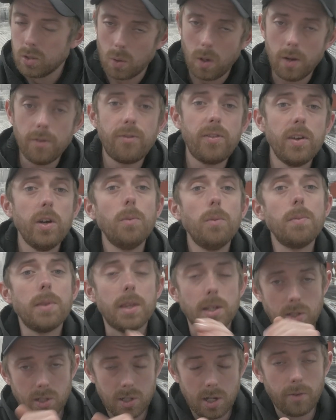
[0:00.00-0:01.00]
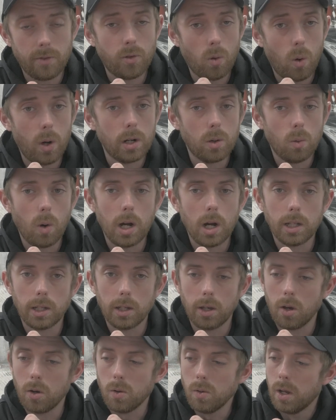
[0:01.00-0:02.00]
So I filmed this stuff quite a while
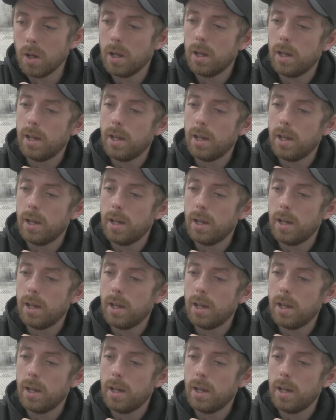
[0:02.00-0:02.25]
ago,